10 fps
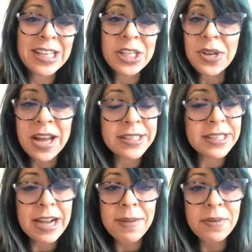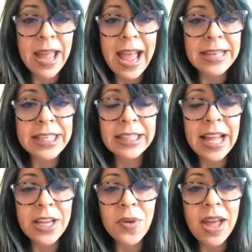you got to stop acting
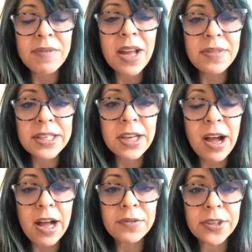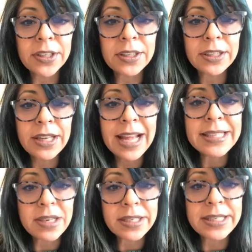like you have nothing to offer
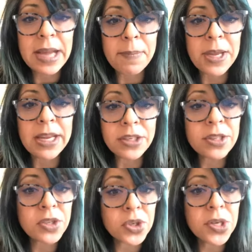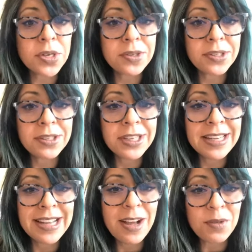and start stepping into the truth
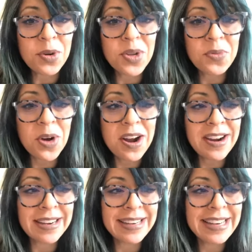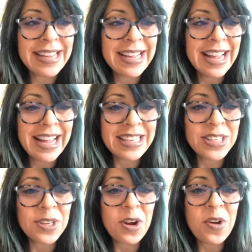of who you are. And
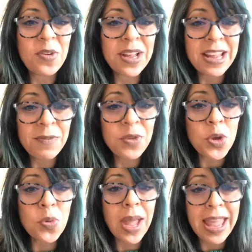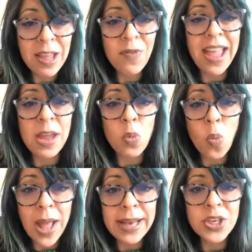so if
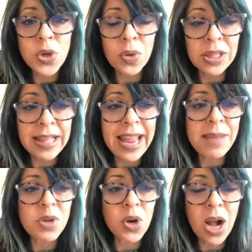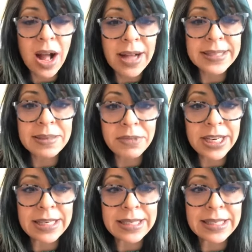and when you claim your
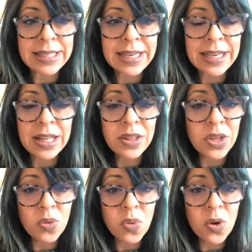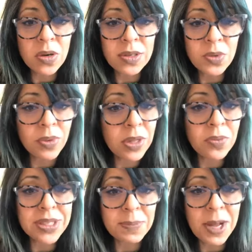awesomeness, the world will
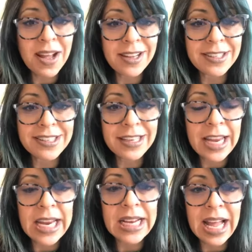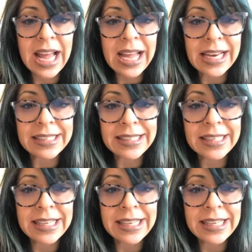respond in kind.